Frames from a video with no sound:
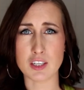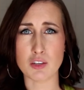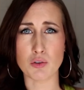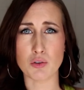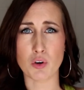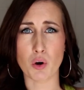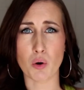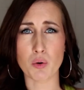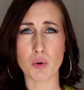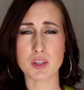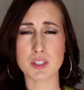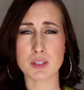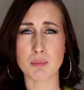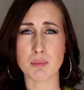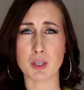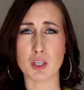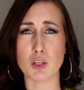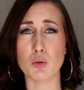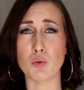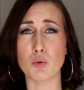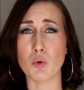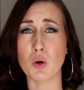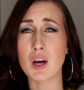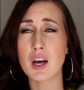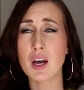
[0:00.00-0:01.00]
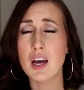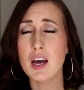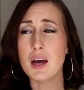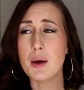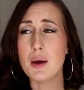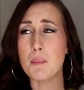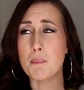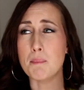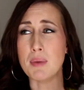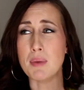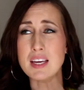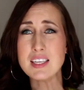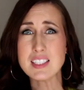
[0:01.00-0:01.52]
that you go to somebody who
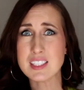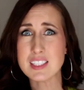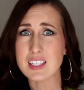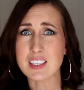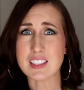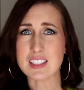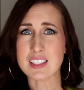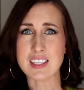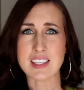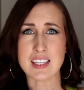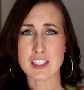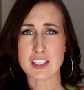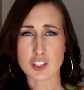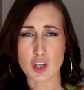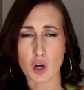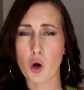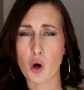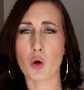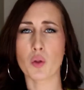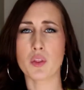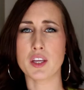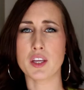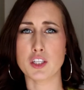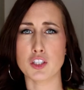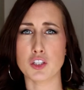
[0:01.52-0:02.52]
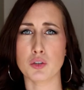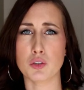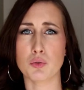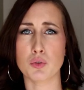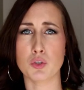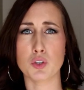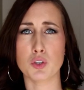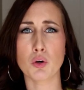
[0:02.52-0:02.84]
basically that's they do.